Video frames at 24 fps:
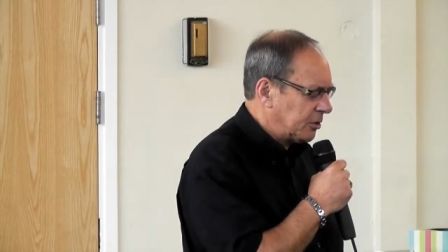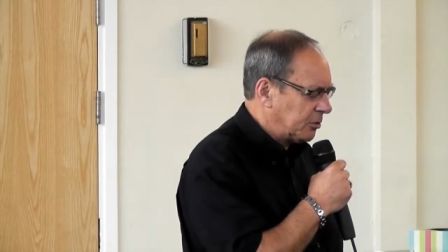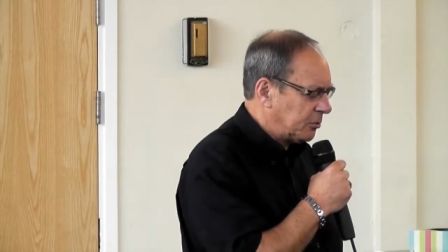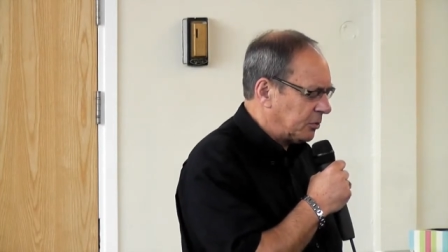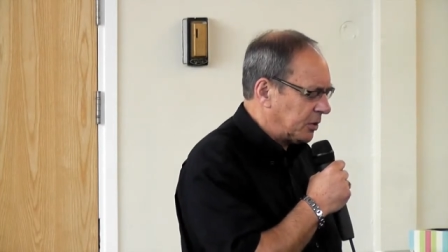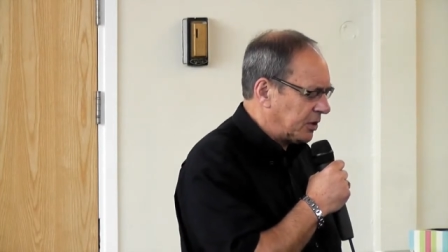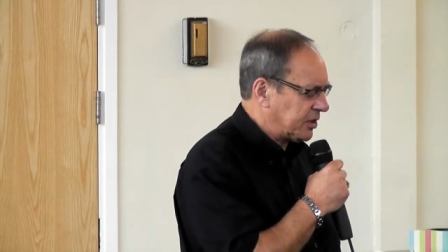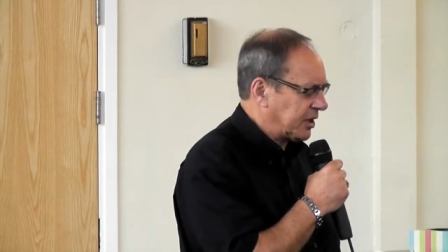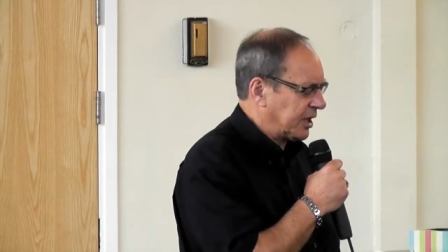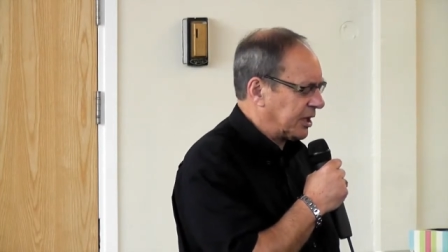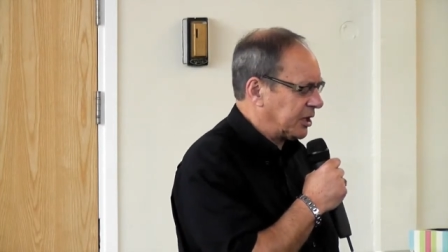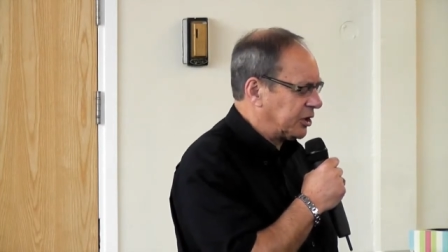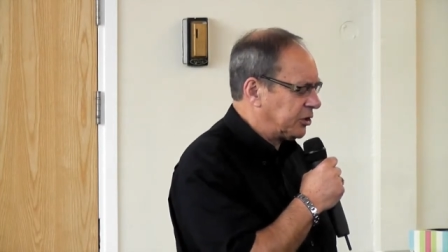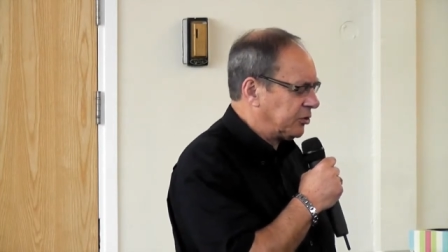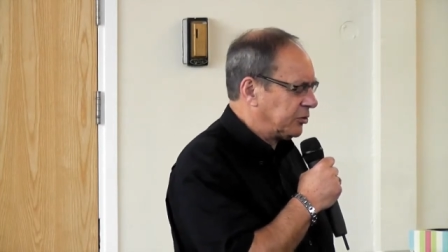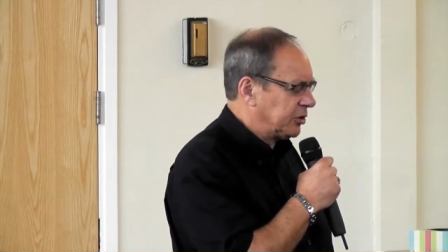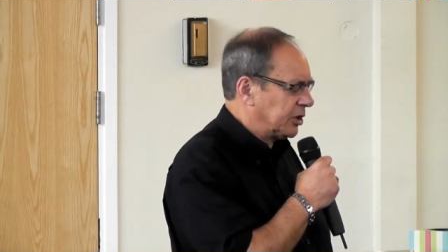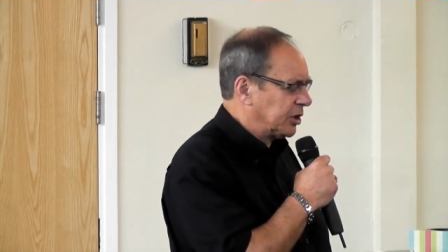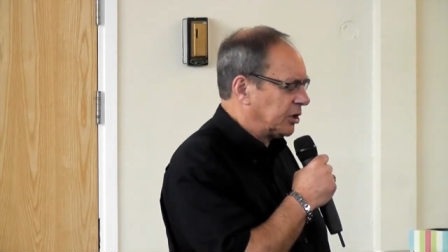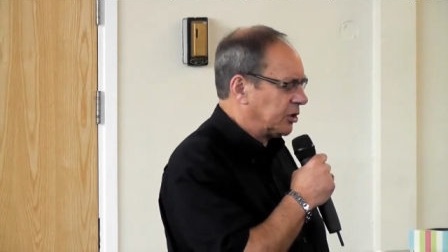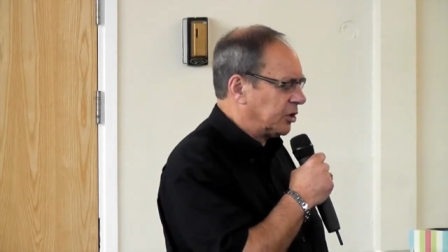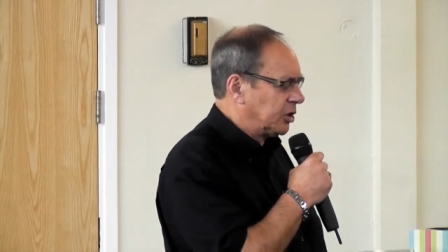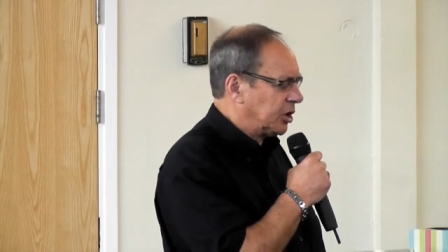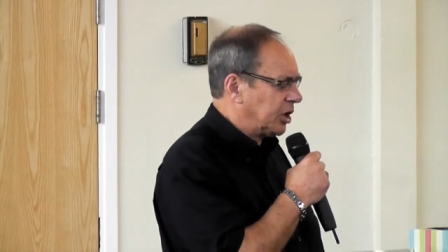we thank you
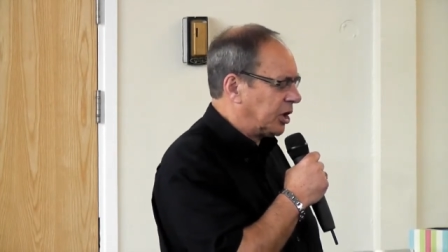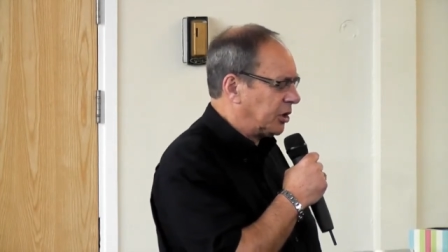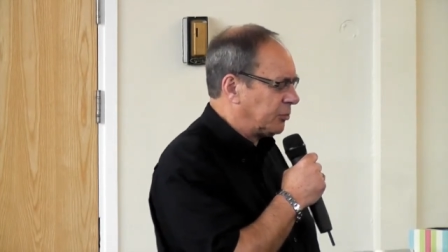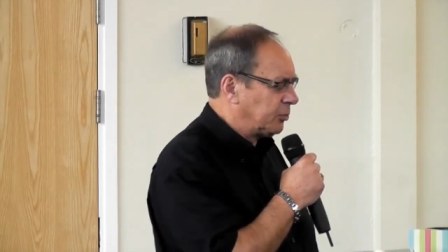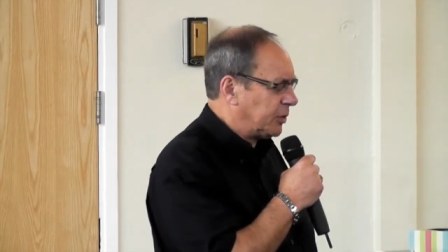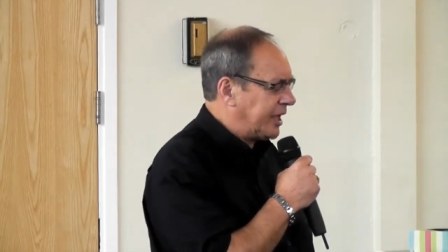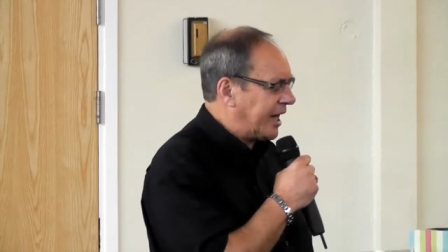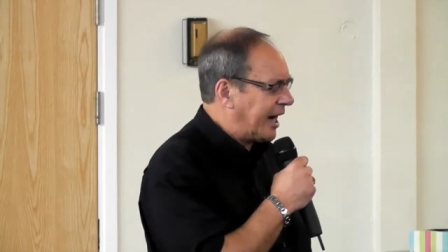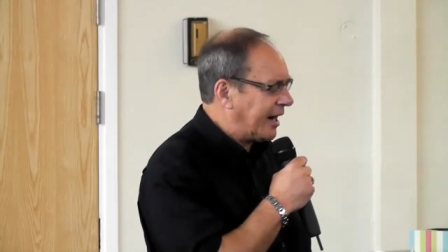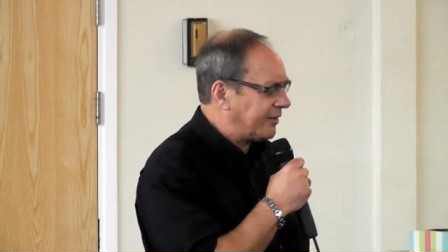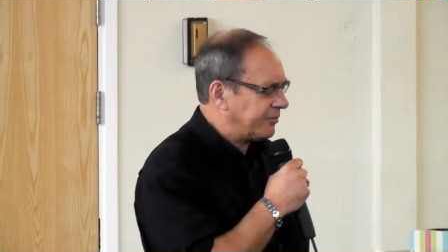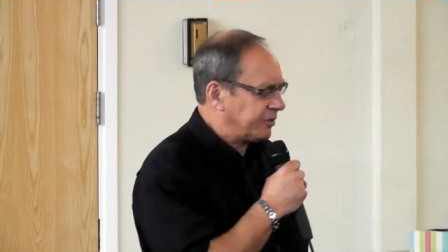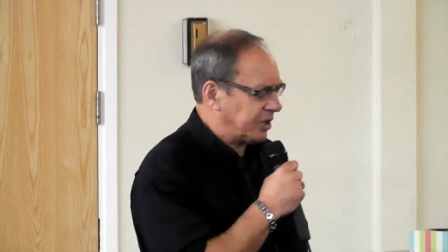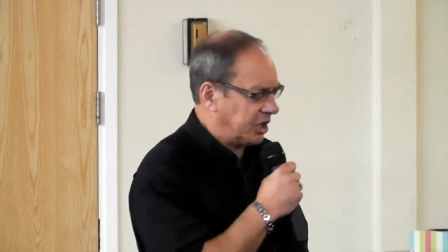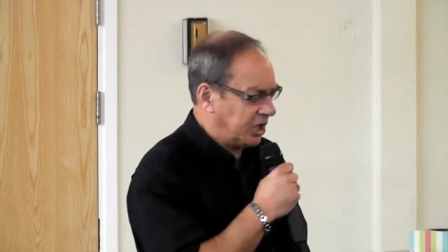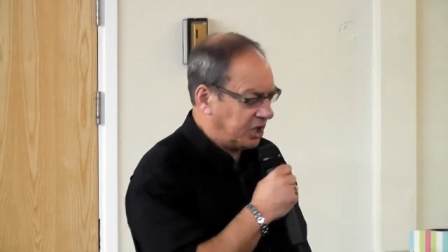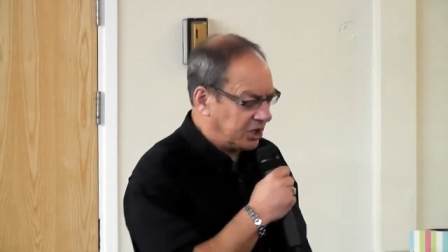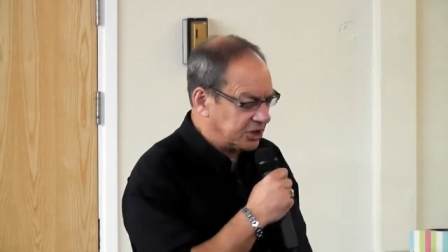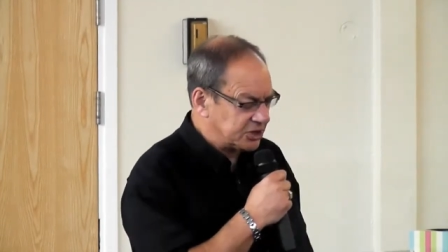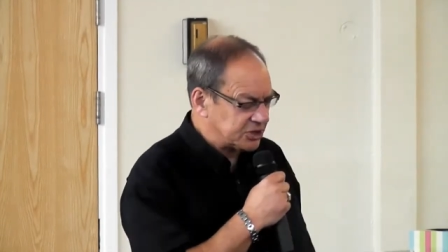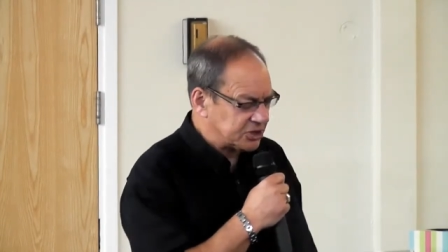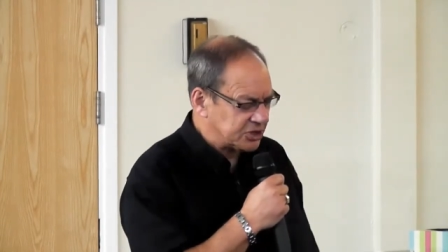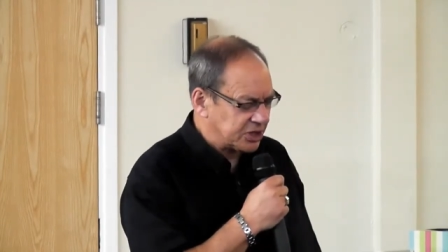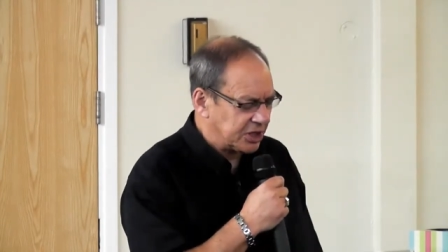that, Lord, we have
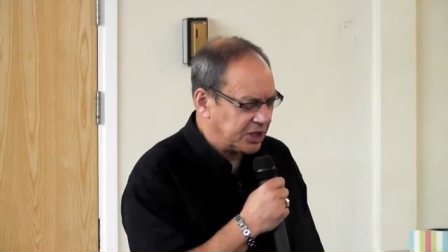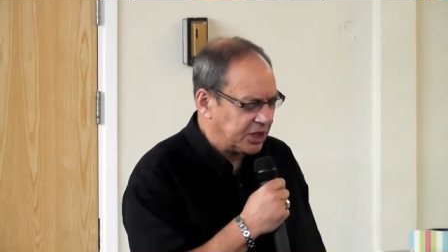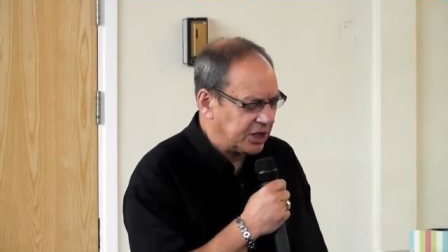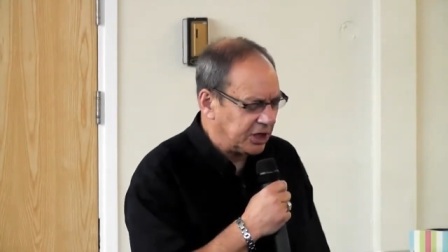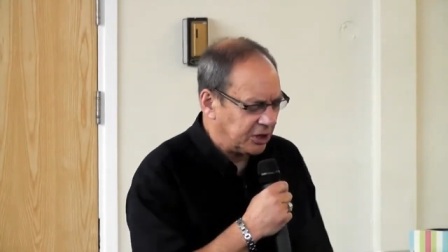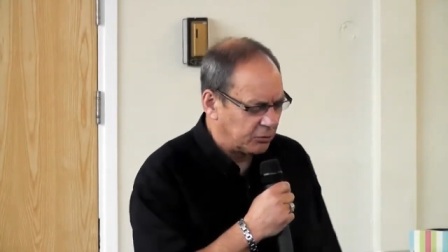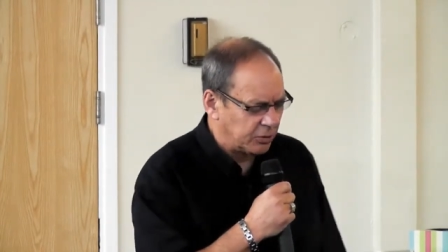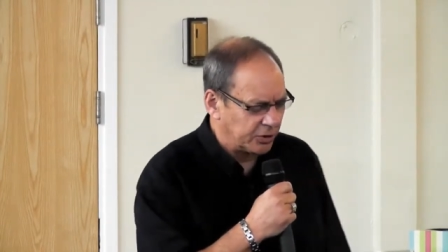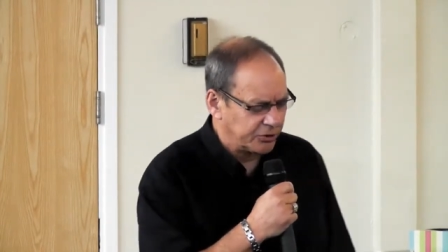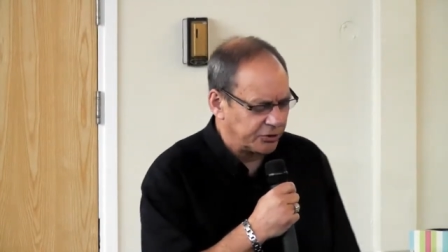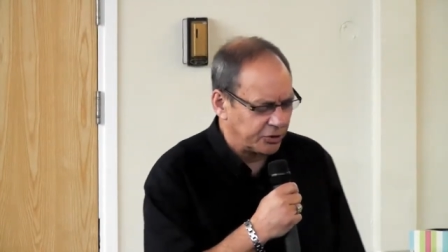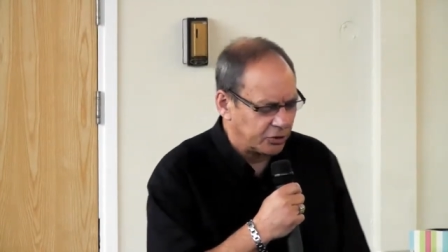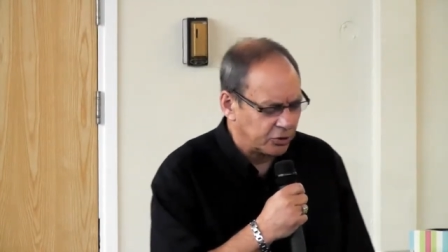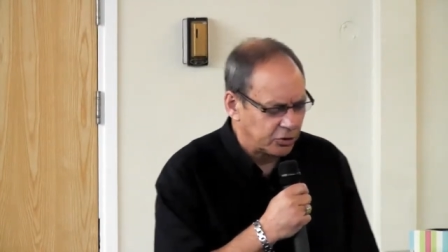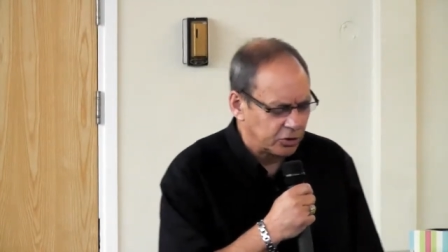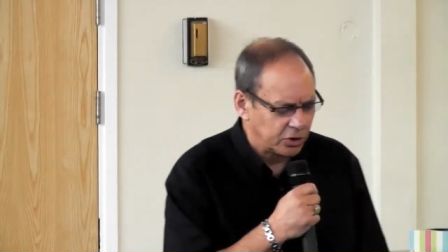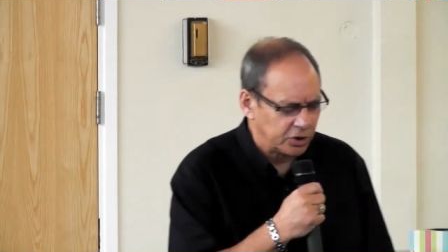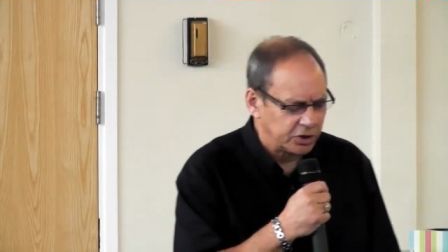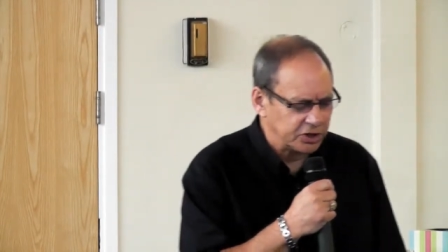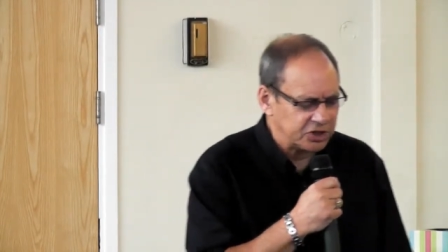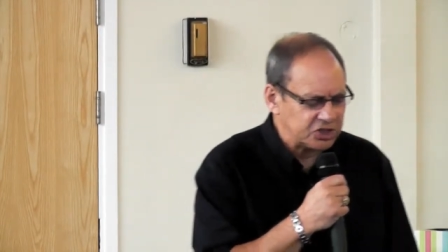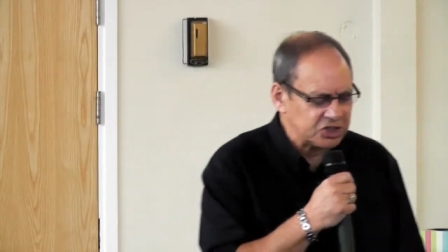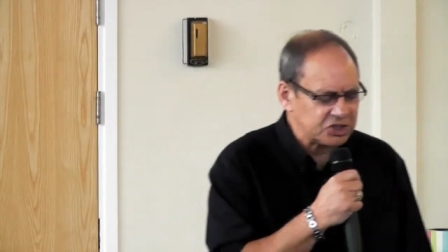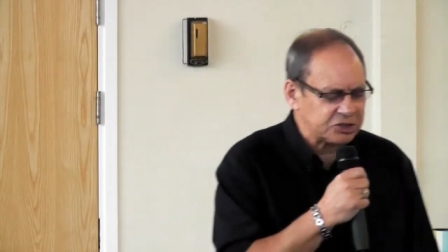ears to hear what the
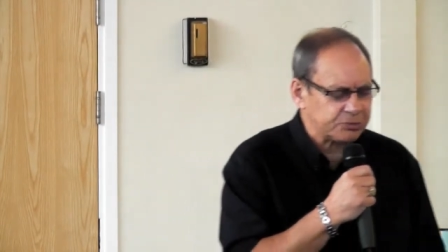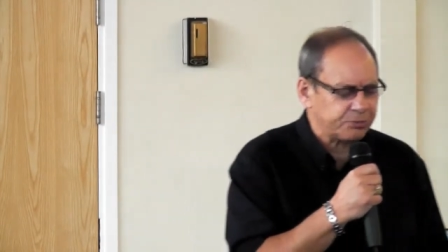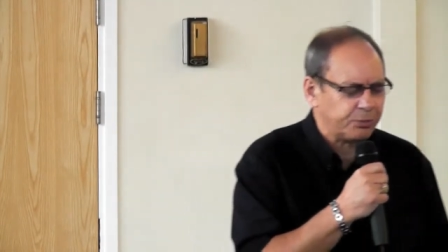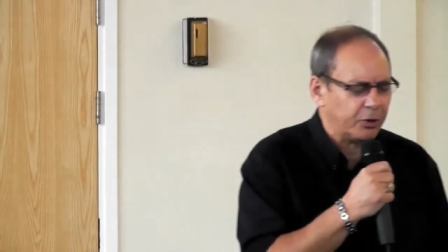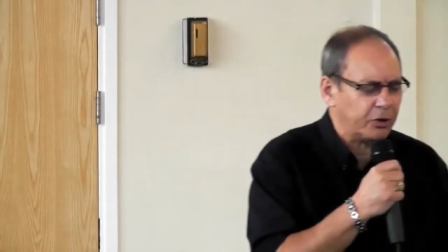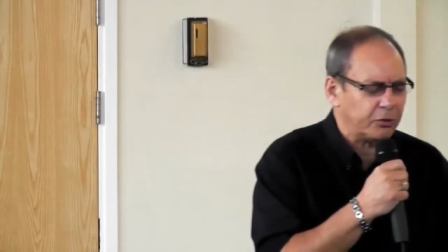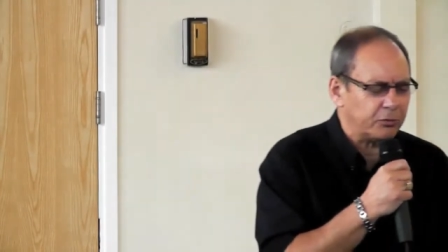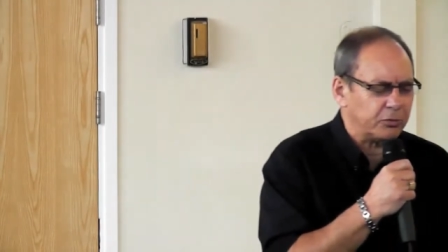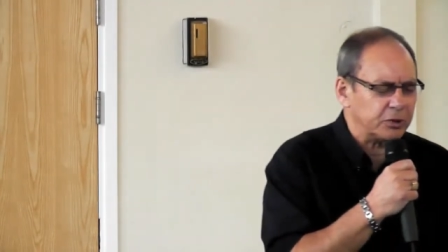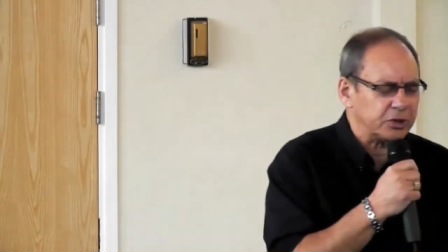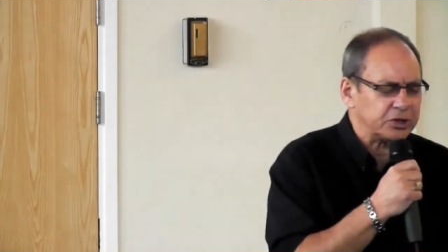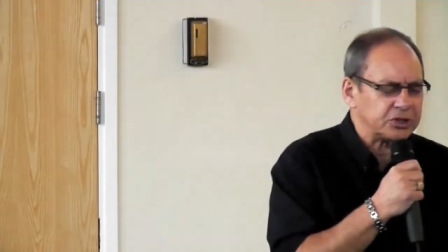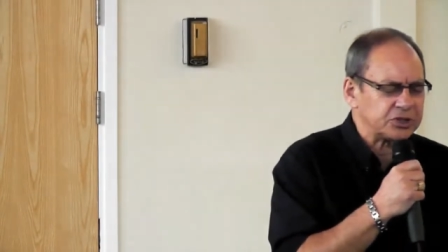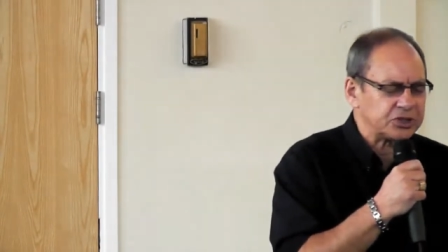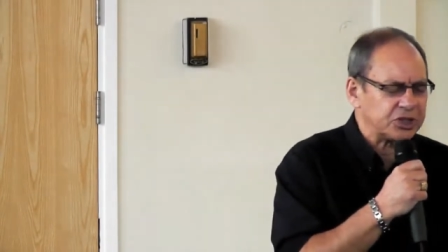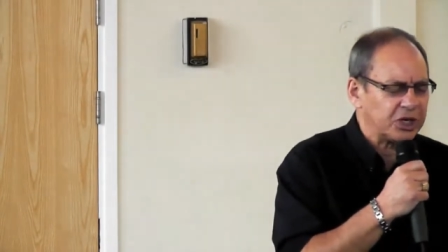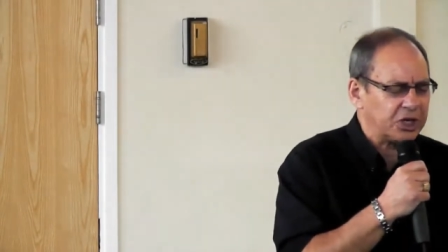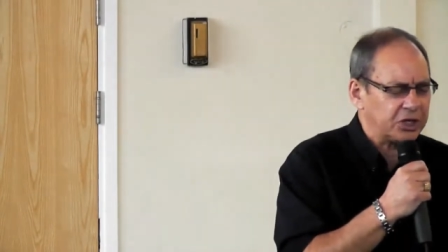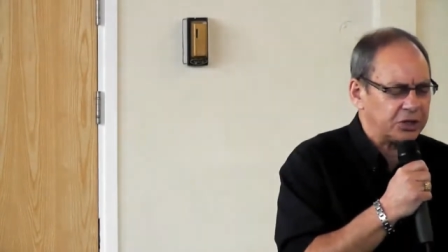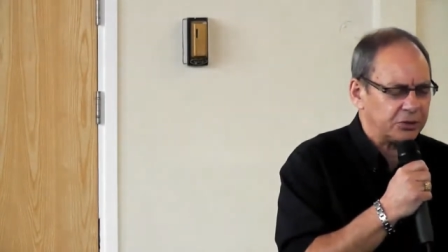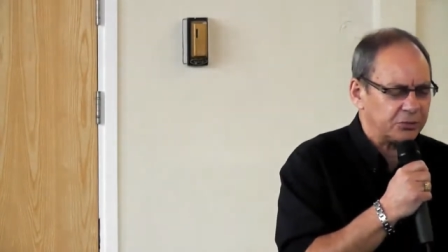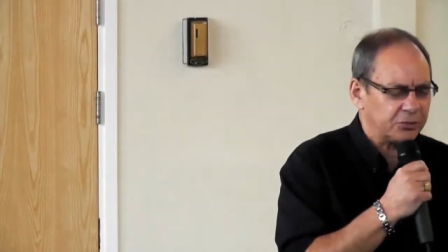Holy Spirit would say